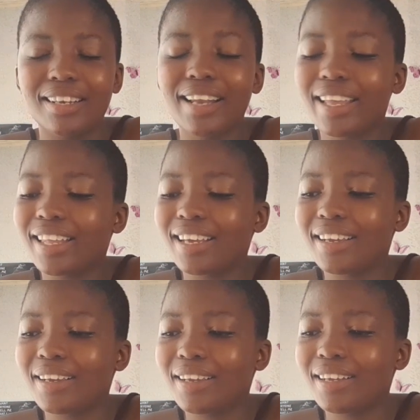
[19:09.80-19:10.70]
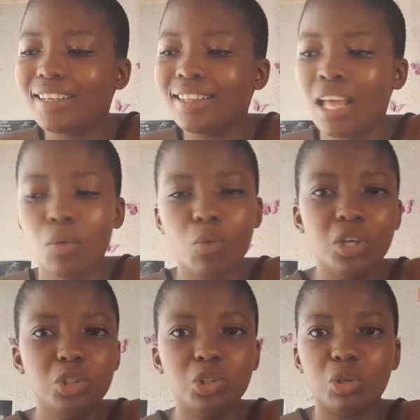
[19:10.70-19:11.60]
like, then
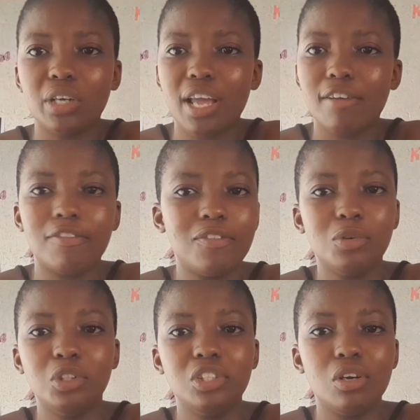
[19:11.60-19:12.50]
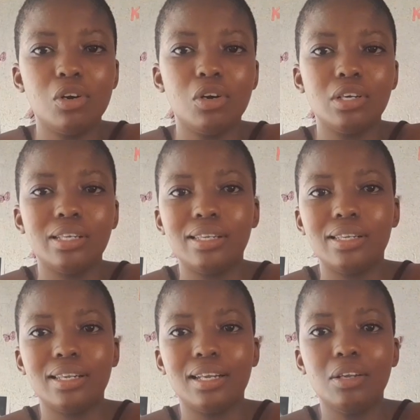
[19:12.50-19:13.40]
when you don't have food,
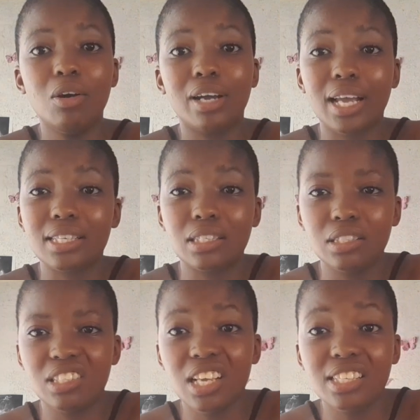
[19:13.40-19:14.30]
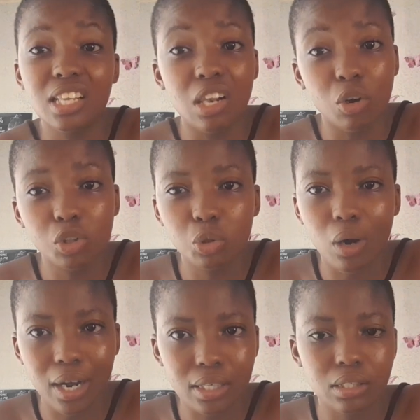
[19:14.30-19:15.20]
yo, guys, it takes a lot to
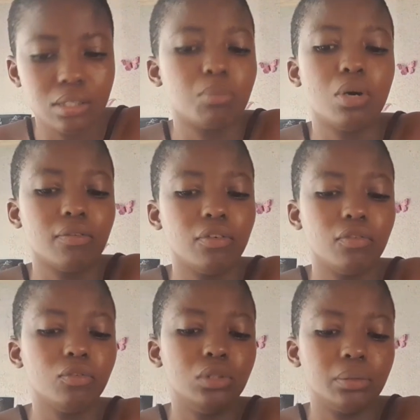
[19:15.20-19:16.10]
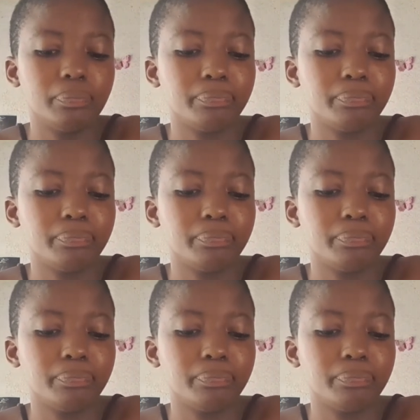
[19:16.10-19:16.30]
ask someone for food.